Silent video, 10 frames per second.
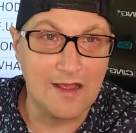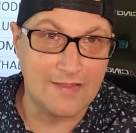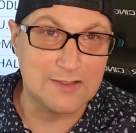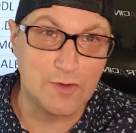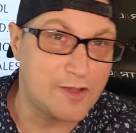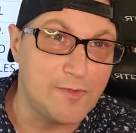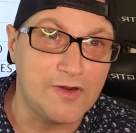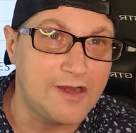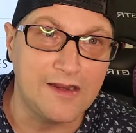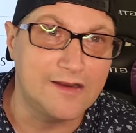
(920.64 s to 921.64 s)
that's what
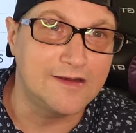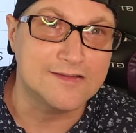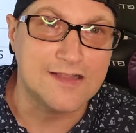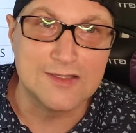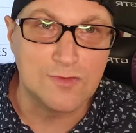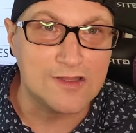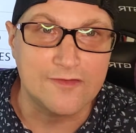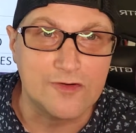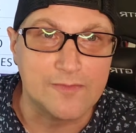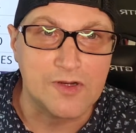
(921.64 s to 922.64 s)
community does. That's why I
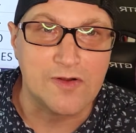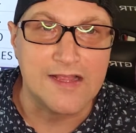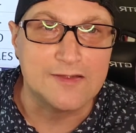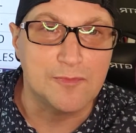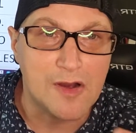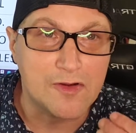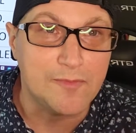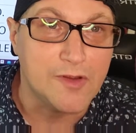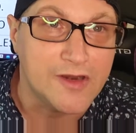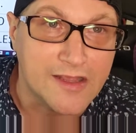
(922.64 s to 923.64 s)
love crypto. It's about
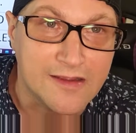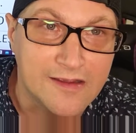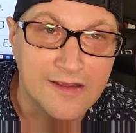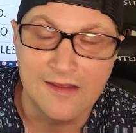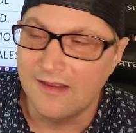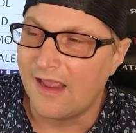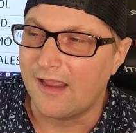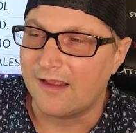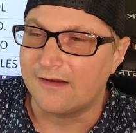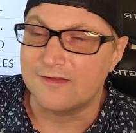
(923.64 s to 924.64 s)
community.
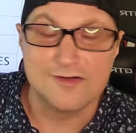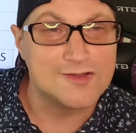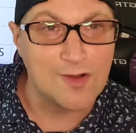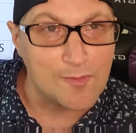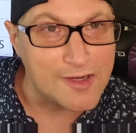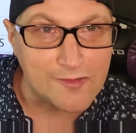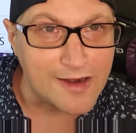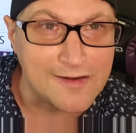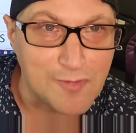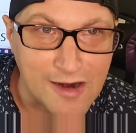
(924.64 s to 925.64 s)
And there's so many
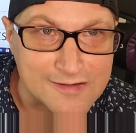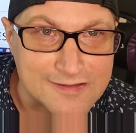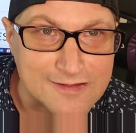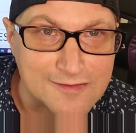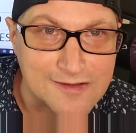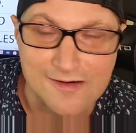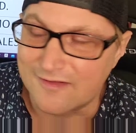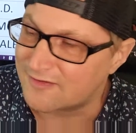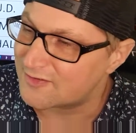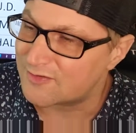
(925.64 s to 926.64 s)
great projects out there,
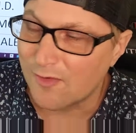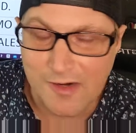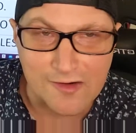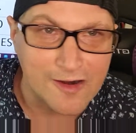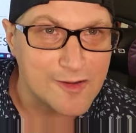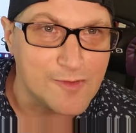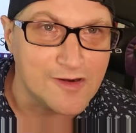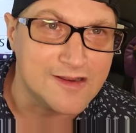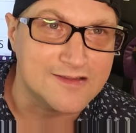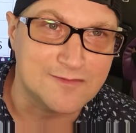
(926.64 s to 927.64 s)
and there's so many great
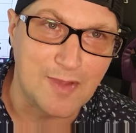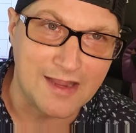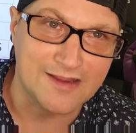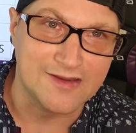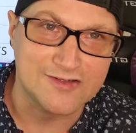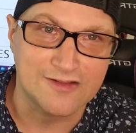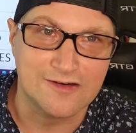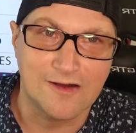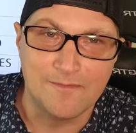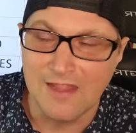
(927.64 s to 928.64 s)
communities backing each
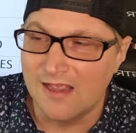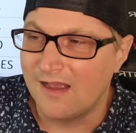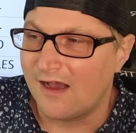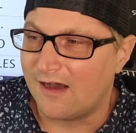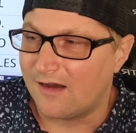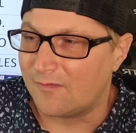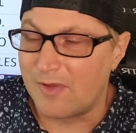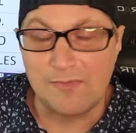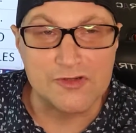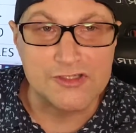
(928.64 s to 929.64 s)
other up.
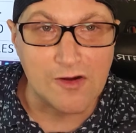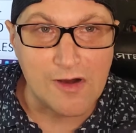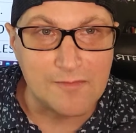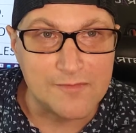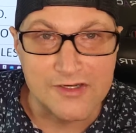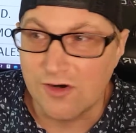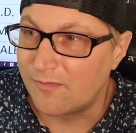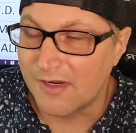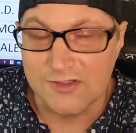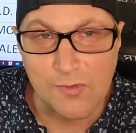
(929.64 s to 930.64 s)
People show up. They show
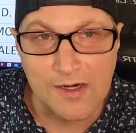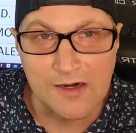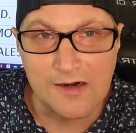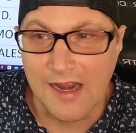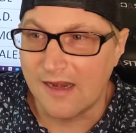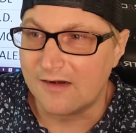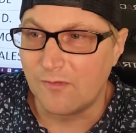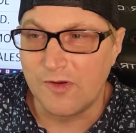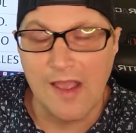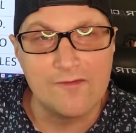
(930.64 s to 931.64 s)
up on Twitter, and
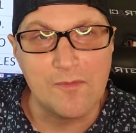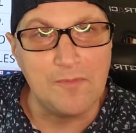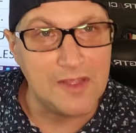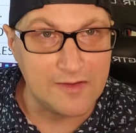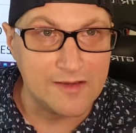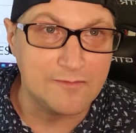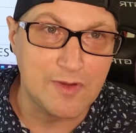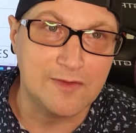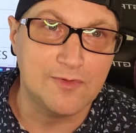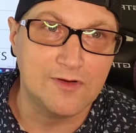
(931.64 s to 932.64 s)
when you have 1 million
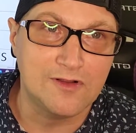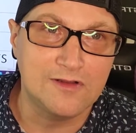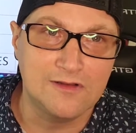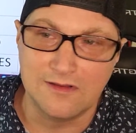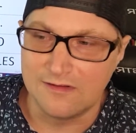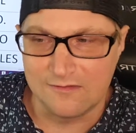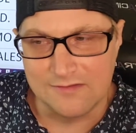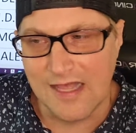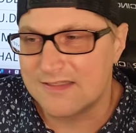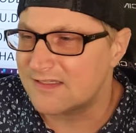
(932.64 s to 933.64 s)
people,
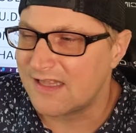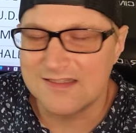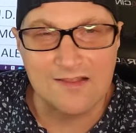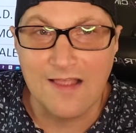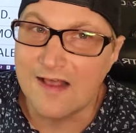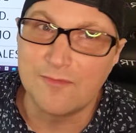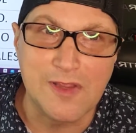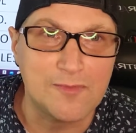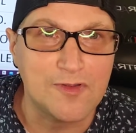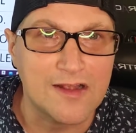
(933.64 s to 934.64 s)
that's a lot of
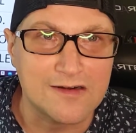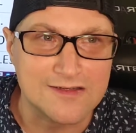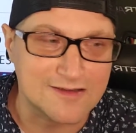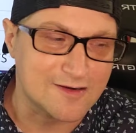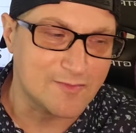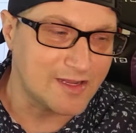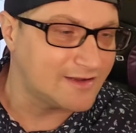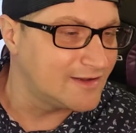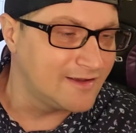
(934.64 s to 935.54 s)
people that are just going to be,